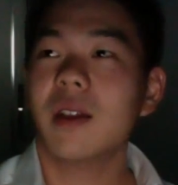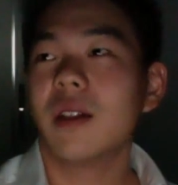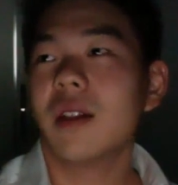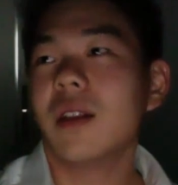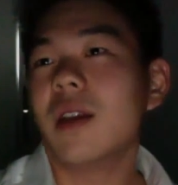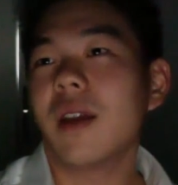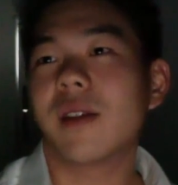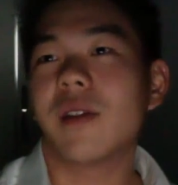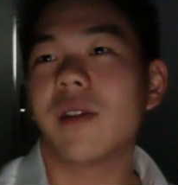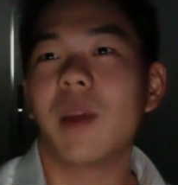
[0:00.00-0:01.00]
it had
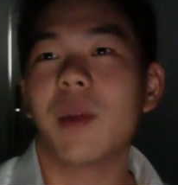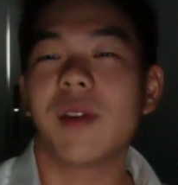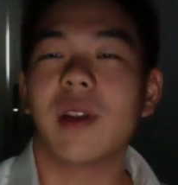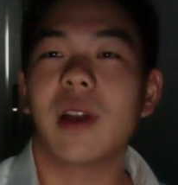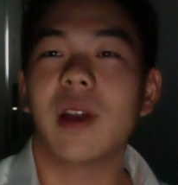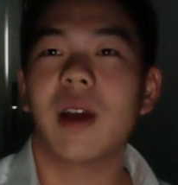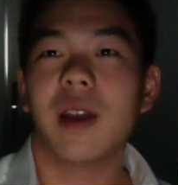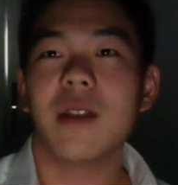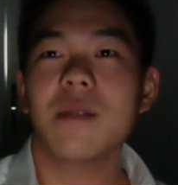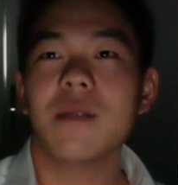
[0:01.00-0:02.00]
Cerulabris
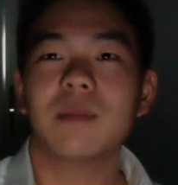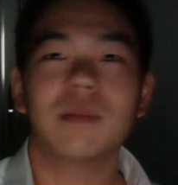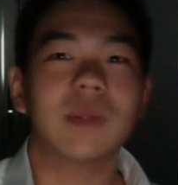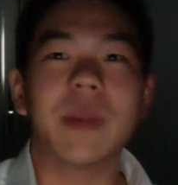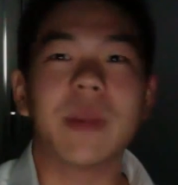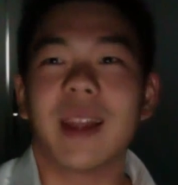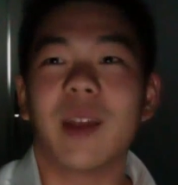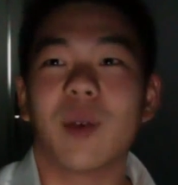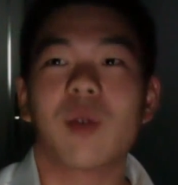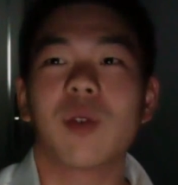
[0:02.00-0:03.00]
eli. I mean, that tank
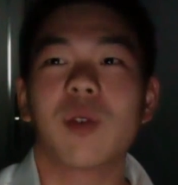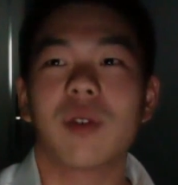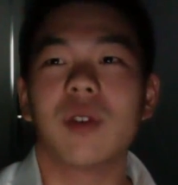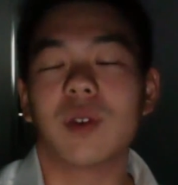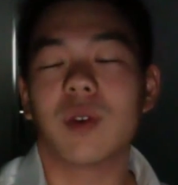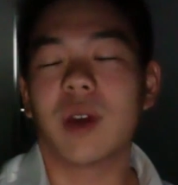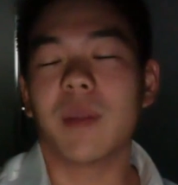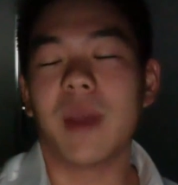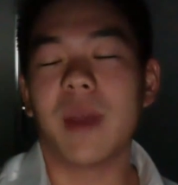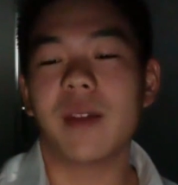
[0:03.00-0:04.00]
was also, quite
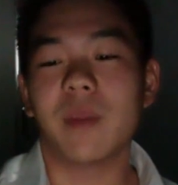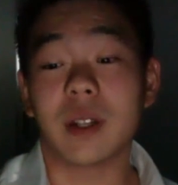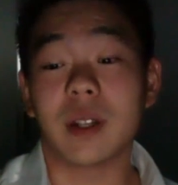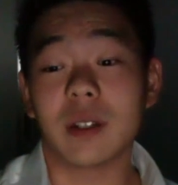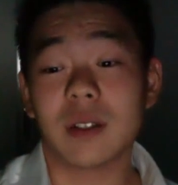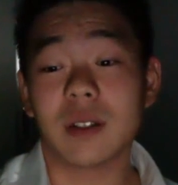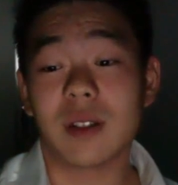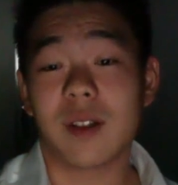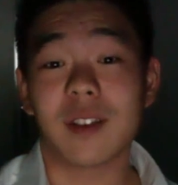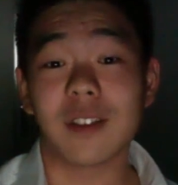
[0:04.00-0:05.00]
amazing, but
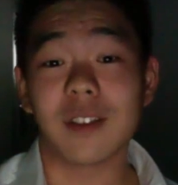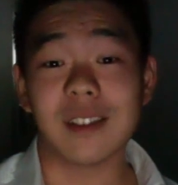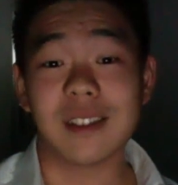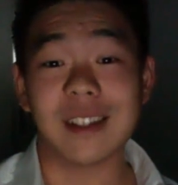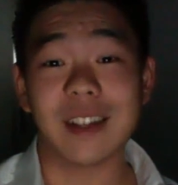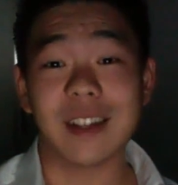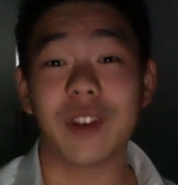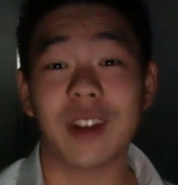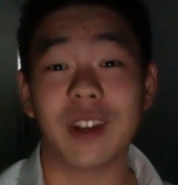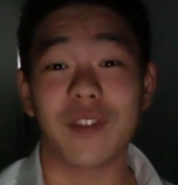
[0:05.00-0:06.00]
it's a
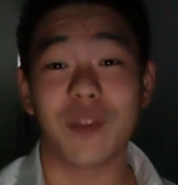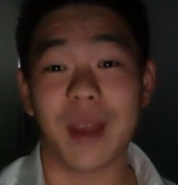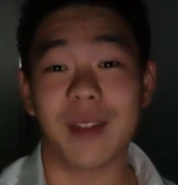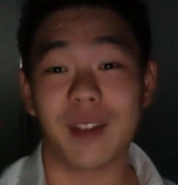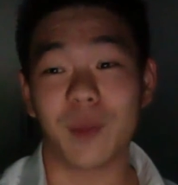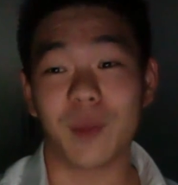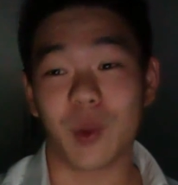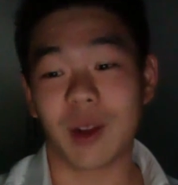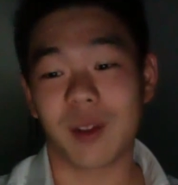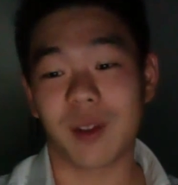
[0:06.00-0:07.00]
different kind of amazing from the
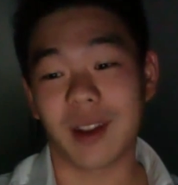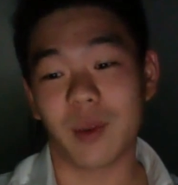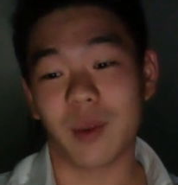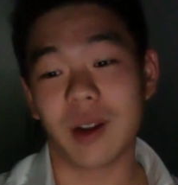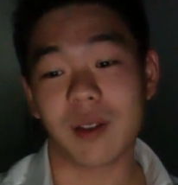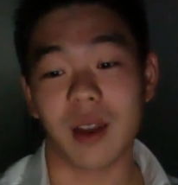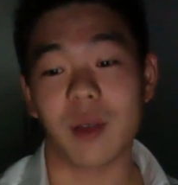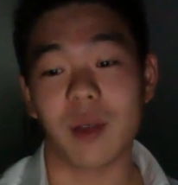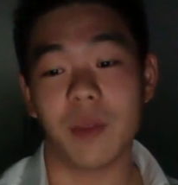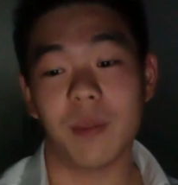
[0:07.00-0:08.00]
one outside. The one outside
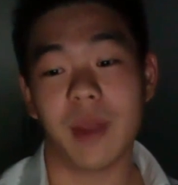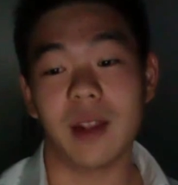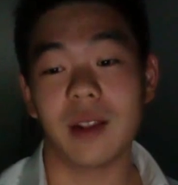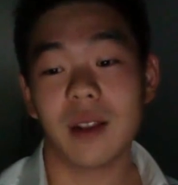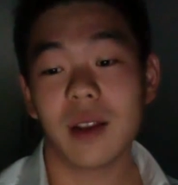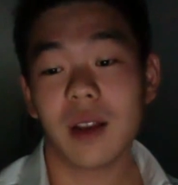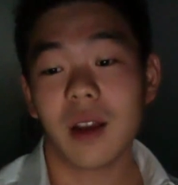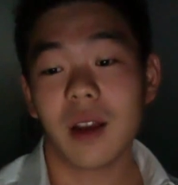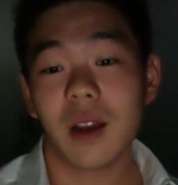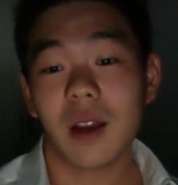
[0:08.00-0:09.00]
with the main
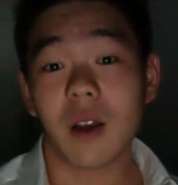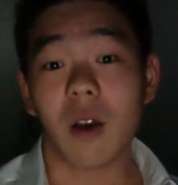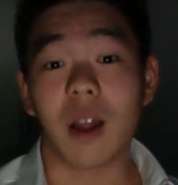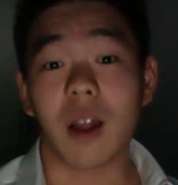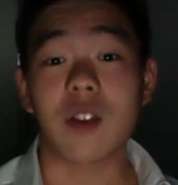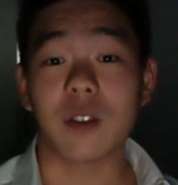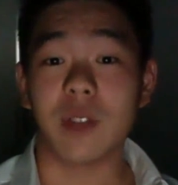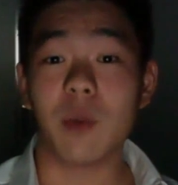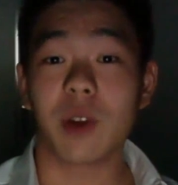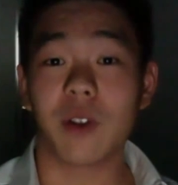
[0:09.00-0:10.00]
collection of
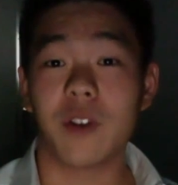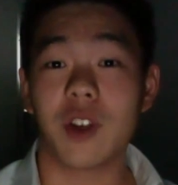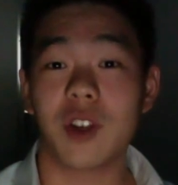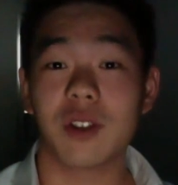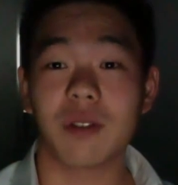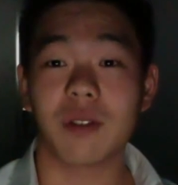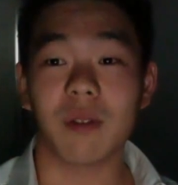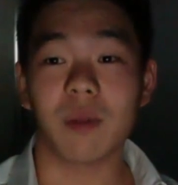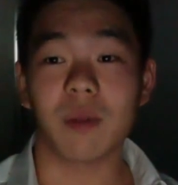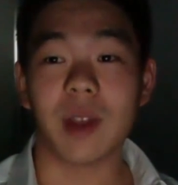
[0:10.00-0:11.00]
deep water fish,
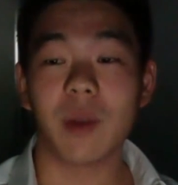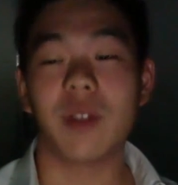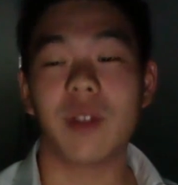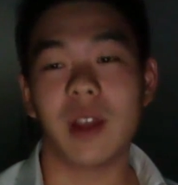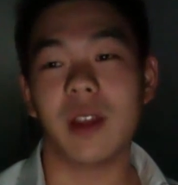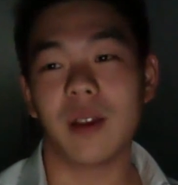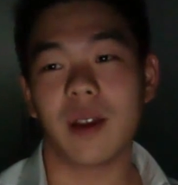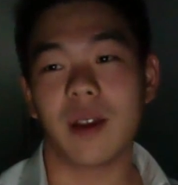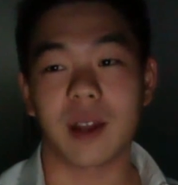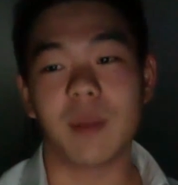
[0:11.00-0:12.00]
well, that one really
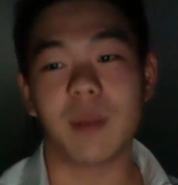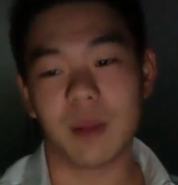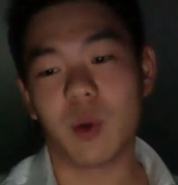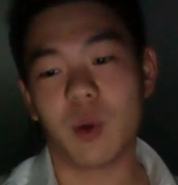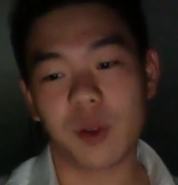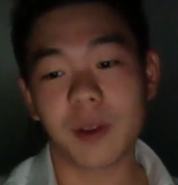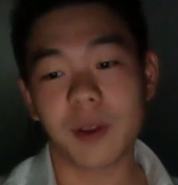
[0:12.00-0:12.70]
excited me the most.